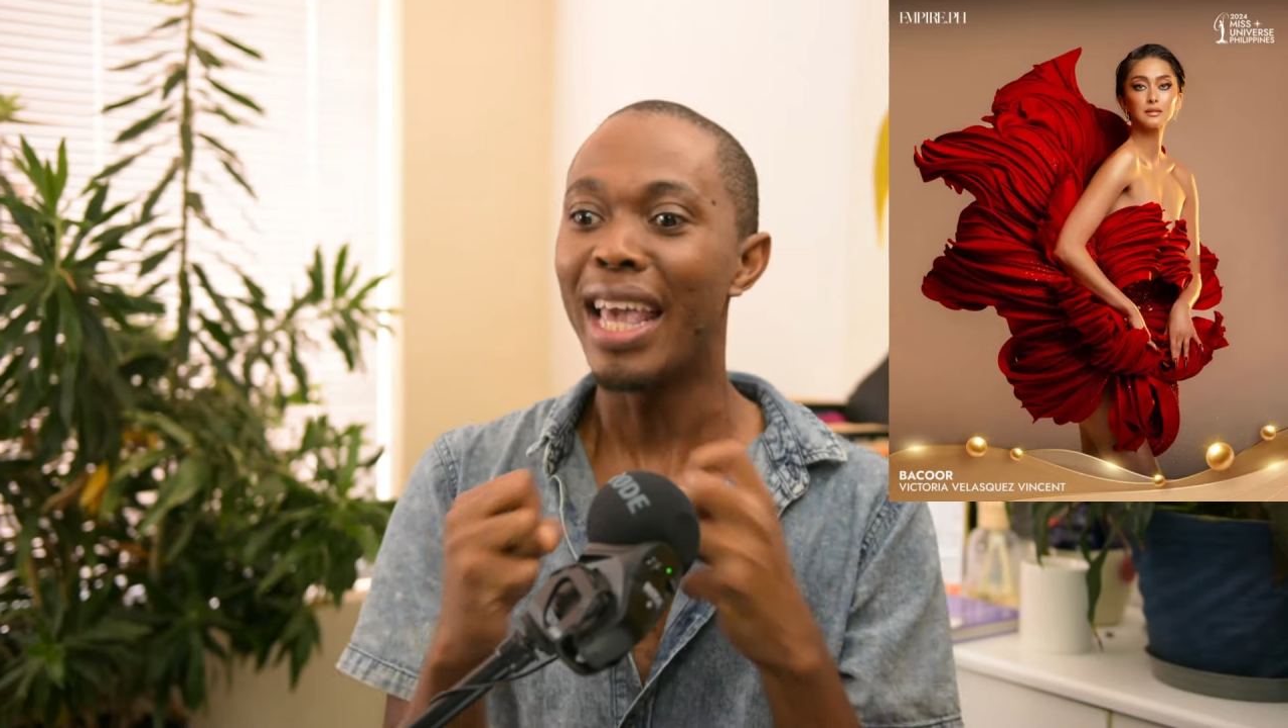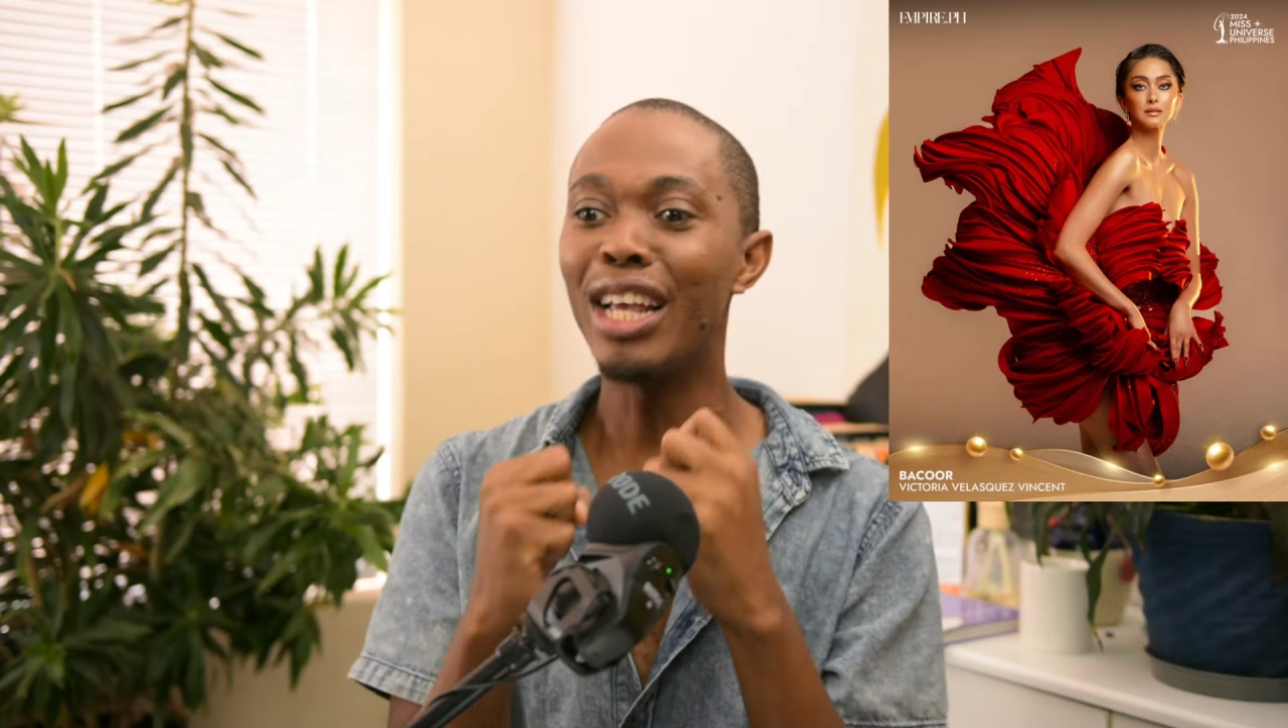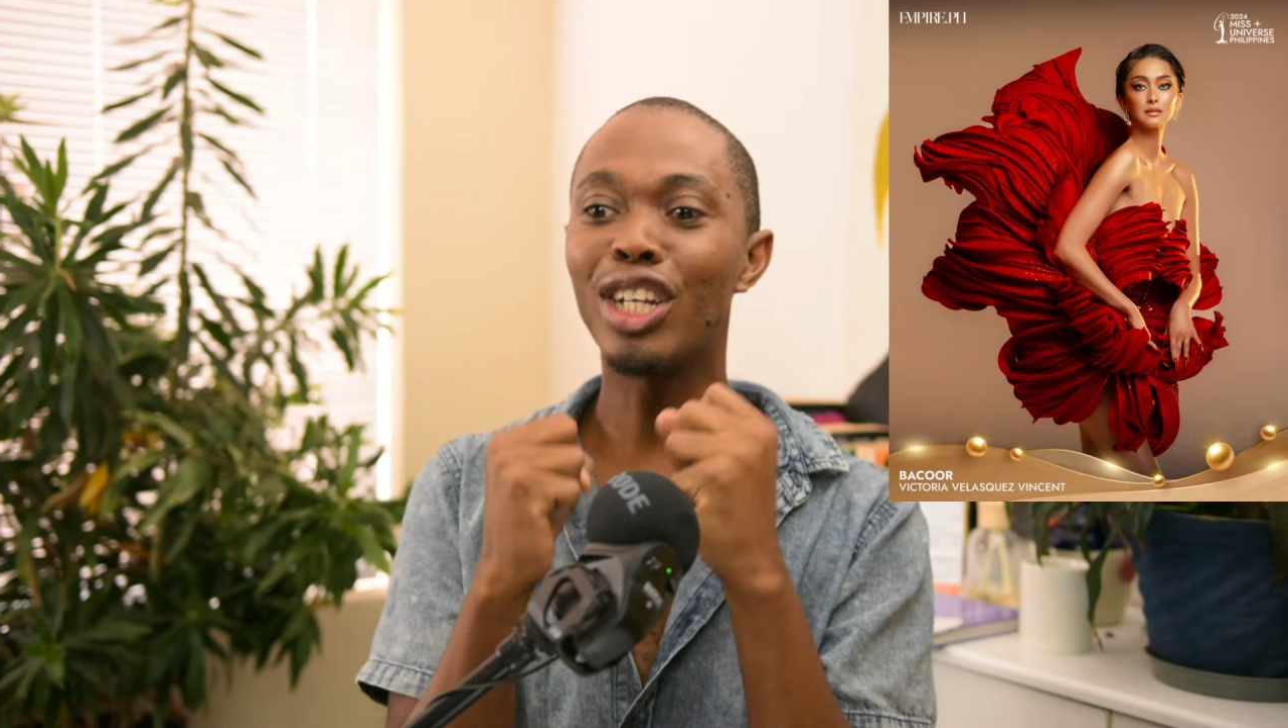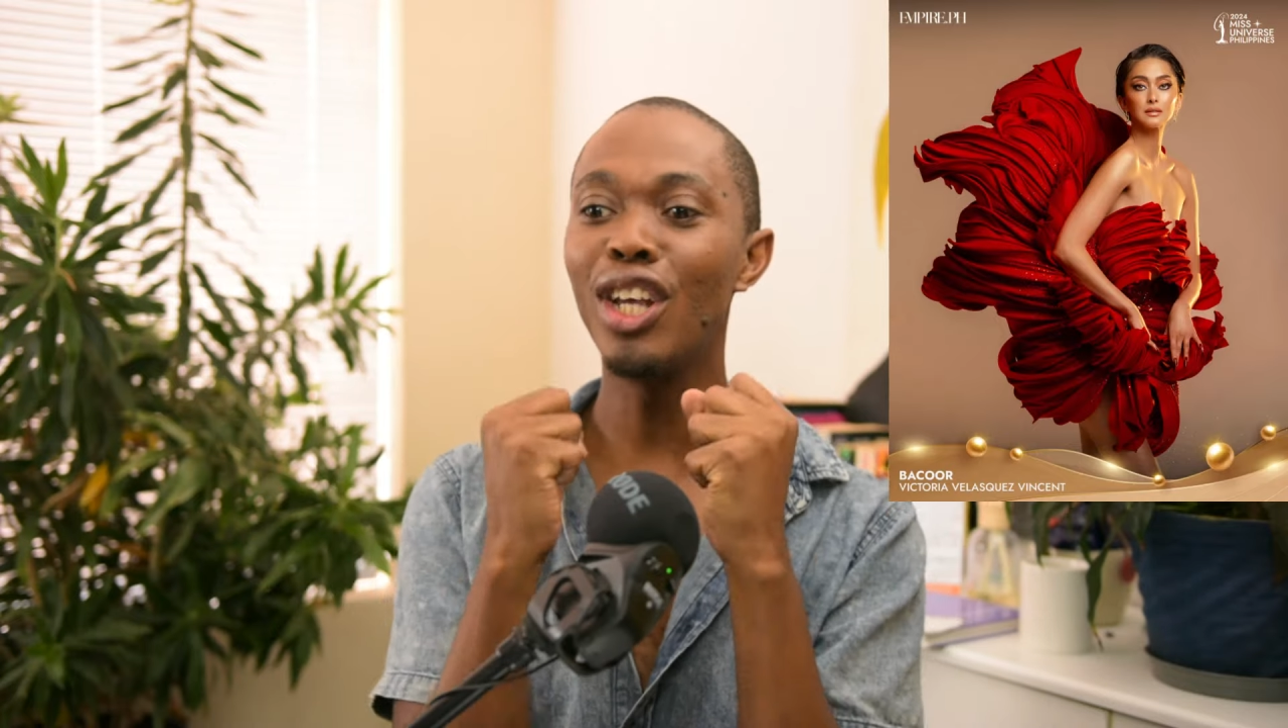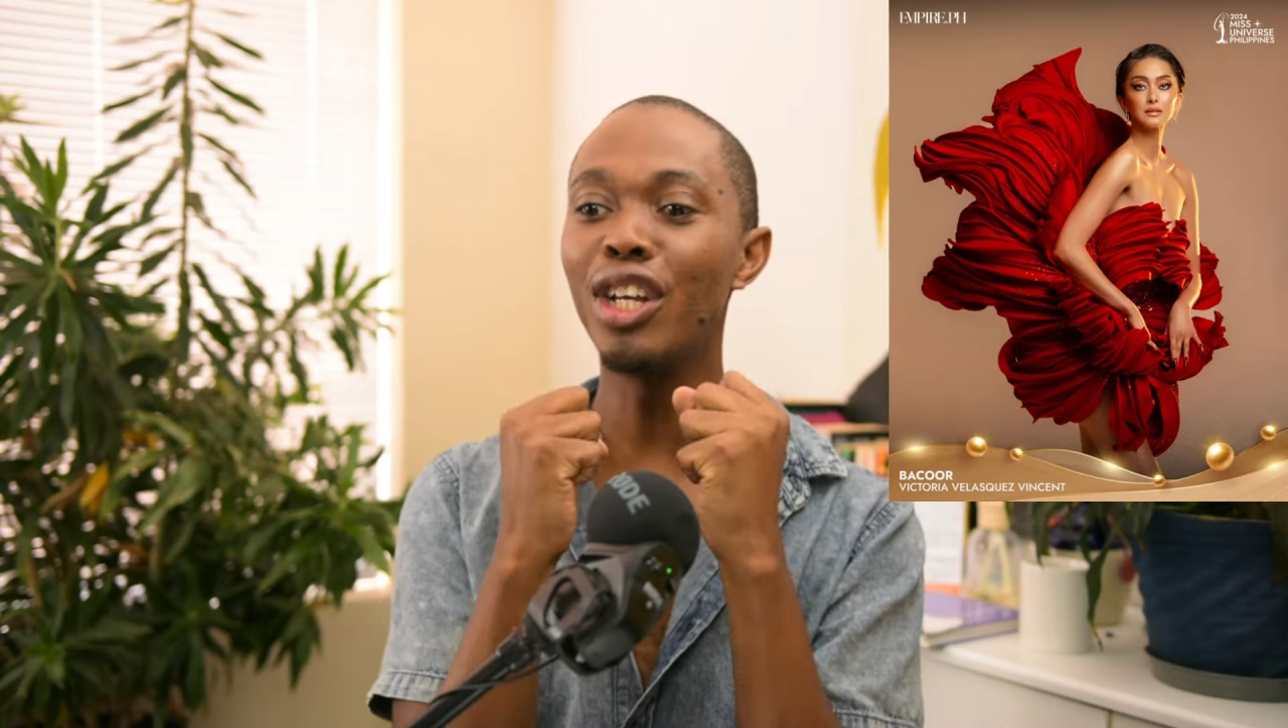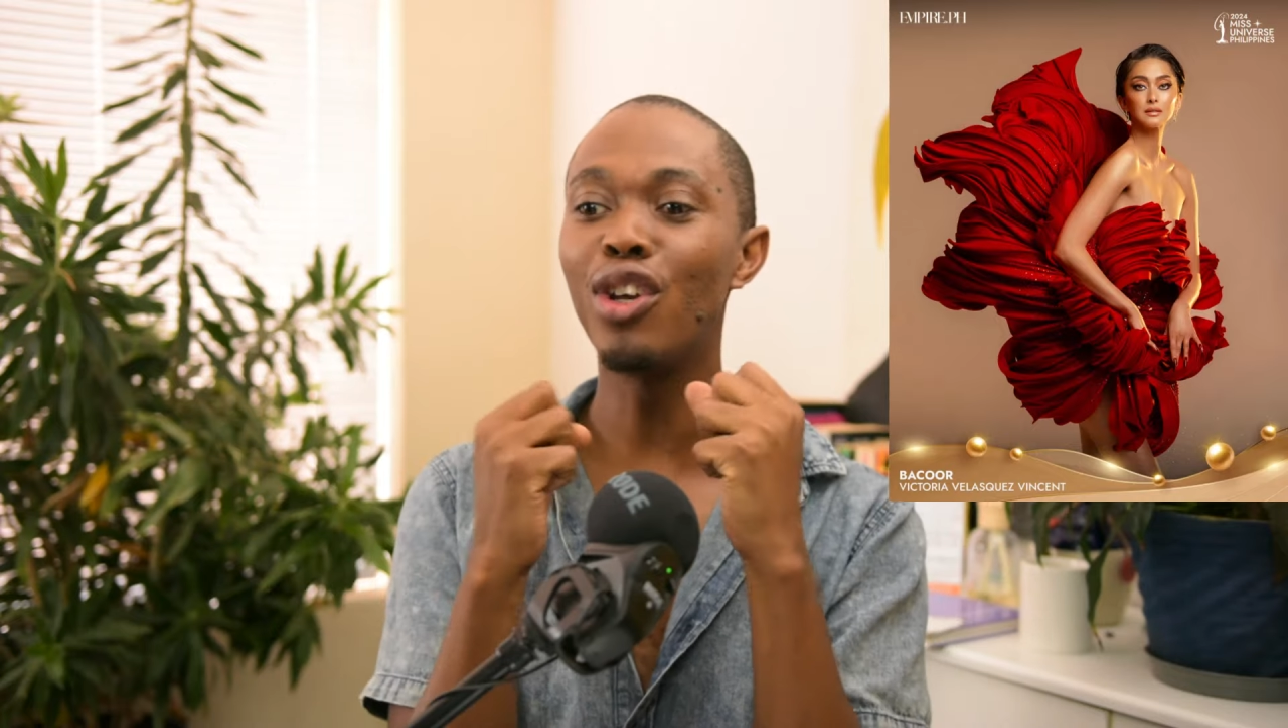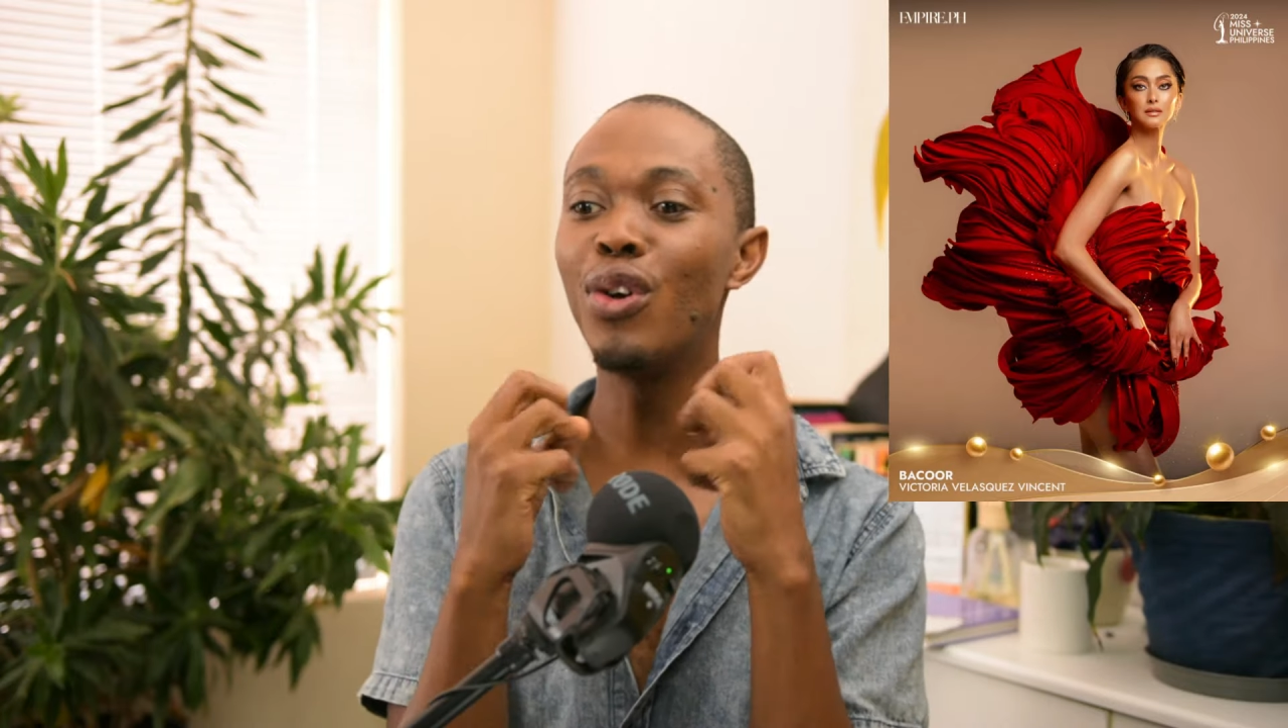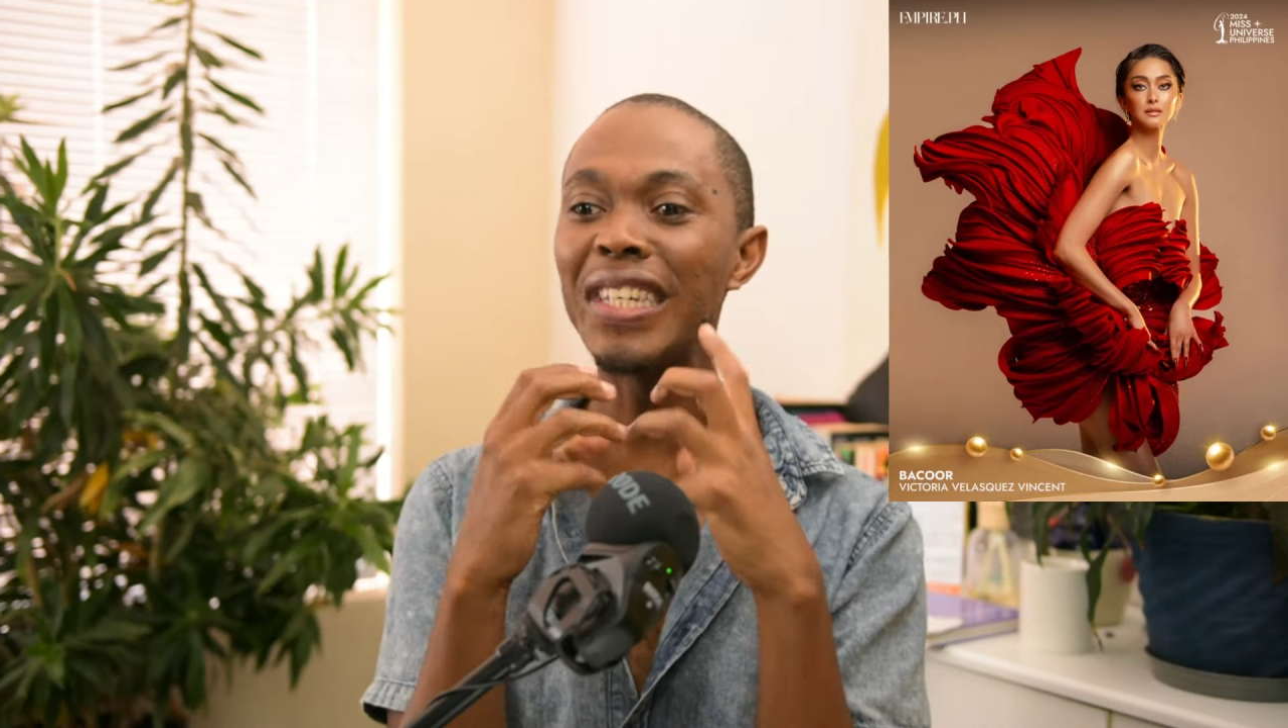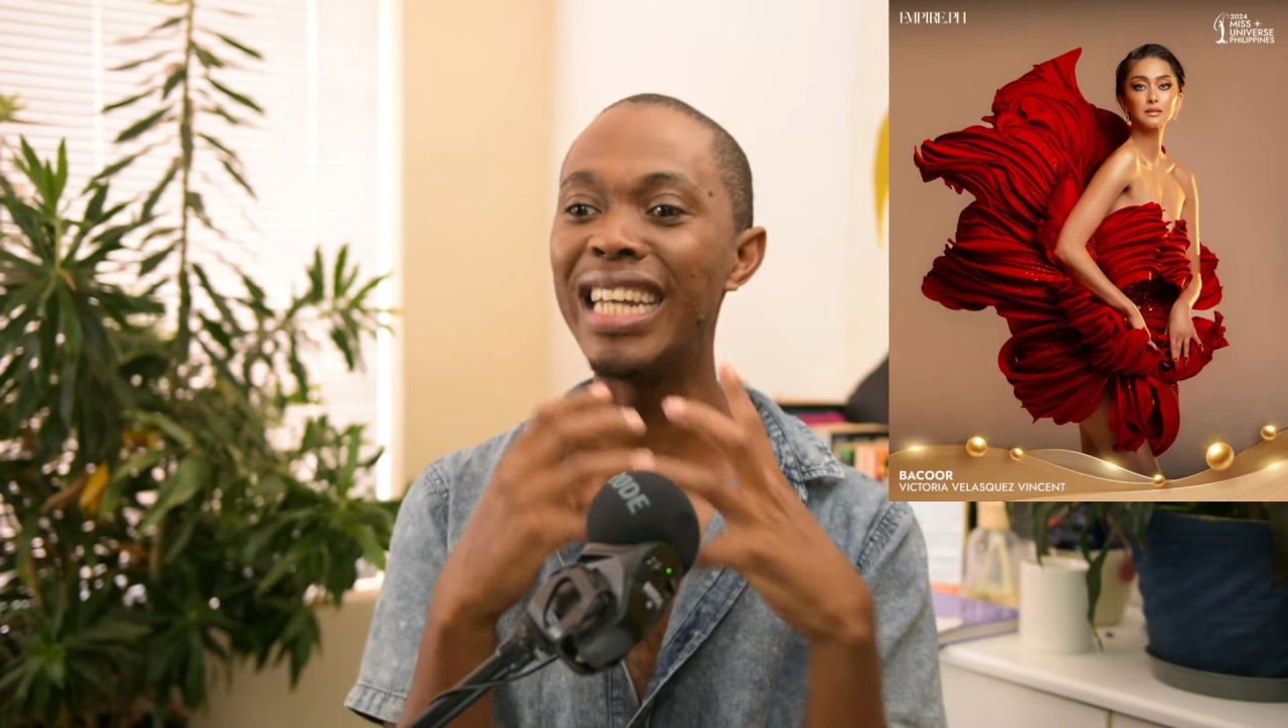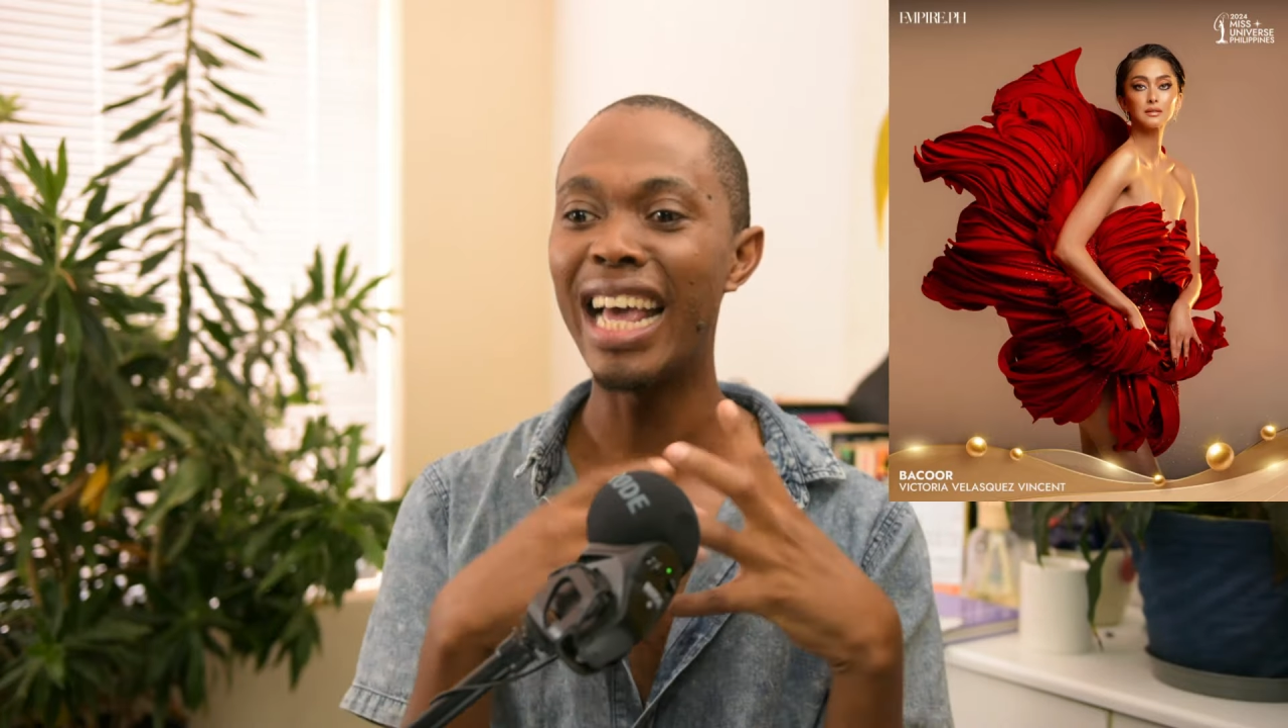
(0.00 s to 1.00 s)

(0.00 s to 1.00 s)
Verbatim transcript: It it looks